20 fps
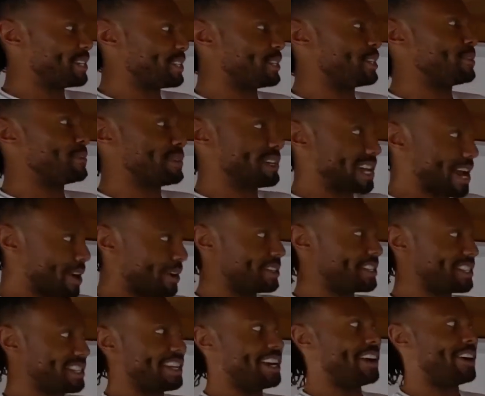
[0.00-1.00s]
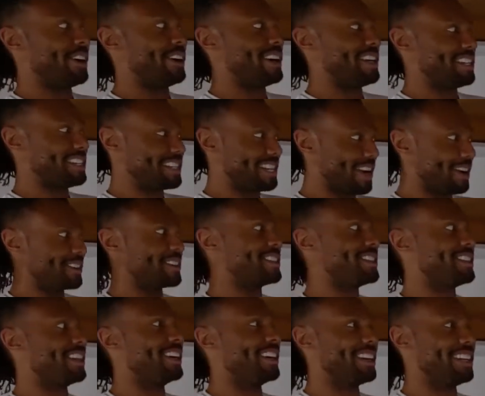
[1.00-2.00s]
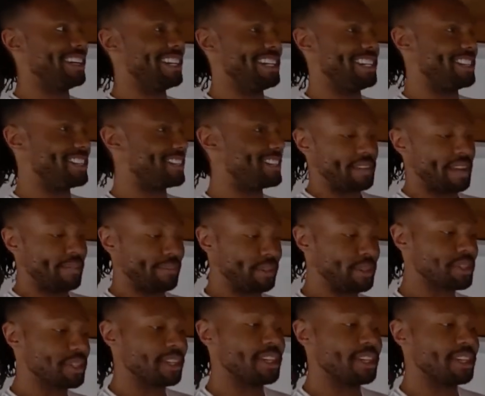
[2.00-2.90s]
to do, but now it's there, and now it's done, and it feels